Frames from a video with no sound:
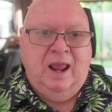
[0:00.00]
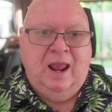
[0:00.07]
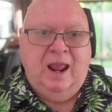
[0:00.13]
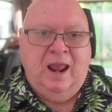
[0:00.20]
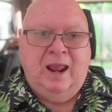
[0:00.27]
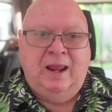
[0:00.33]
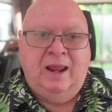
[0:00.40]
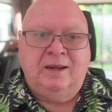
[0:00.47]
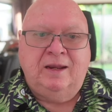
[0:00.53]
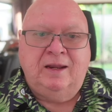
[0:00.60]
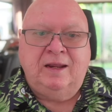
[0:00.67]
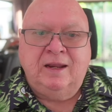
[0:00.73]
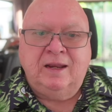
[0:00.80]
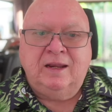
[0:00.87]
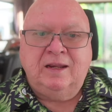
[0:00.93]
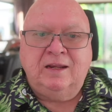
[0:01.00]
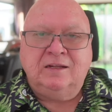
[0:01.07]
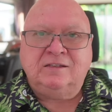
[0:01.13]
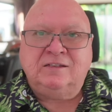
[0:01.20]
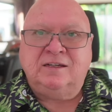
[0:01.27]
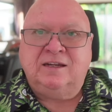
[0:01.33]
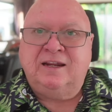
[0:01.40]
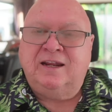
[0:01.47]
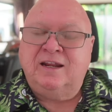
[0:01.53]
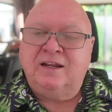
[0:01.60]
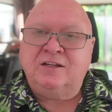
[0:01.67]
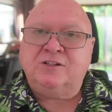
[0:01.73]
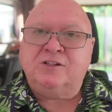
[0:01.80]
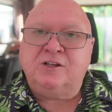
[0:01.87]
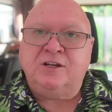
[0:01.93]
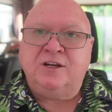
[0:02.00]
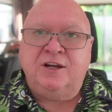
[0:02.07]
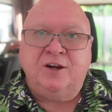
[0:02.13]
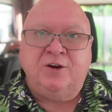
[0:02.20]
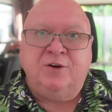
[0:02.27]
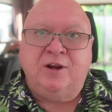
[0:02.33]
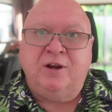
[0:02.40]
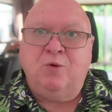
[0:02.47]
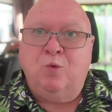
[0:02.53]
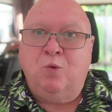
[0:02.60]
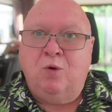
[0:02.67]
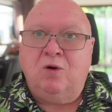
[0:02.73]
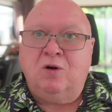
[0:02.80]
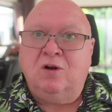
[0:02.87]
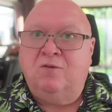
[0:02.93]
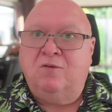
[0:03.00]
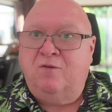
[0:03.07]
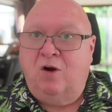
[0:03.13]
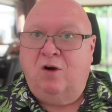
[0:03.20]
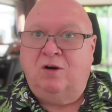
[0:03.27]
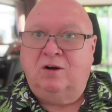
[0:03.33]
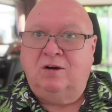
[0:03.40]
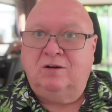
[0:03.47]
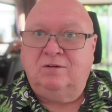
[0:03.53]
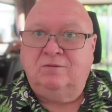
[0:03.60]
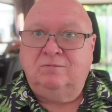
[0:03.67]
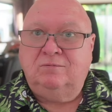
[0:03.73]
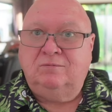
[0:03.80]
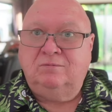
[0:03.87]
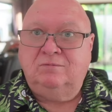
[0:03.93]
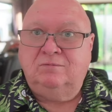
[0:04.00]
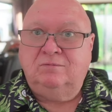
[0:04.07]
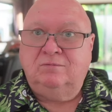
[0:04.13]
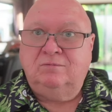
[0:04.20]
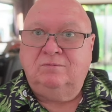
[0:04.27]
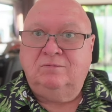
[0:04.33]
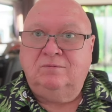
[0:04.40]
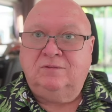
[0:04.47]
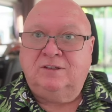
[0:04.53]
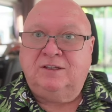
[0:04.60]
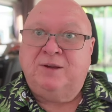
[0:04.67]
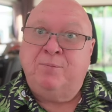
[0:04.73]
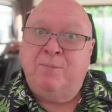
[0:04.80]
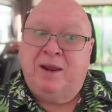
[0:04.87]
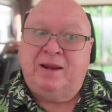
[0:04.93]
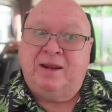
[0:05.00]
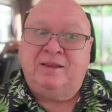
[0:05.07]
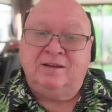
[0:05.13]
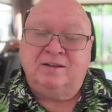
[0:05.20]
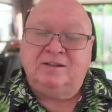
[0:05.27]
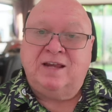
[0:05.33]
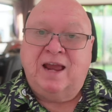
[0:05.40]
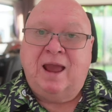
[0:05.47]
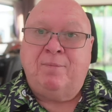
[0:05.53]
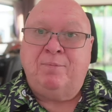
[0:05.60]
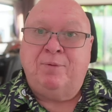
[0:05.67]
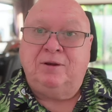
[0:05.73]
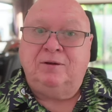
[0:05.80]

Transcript: And it is an engineering work of art to make this happen.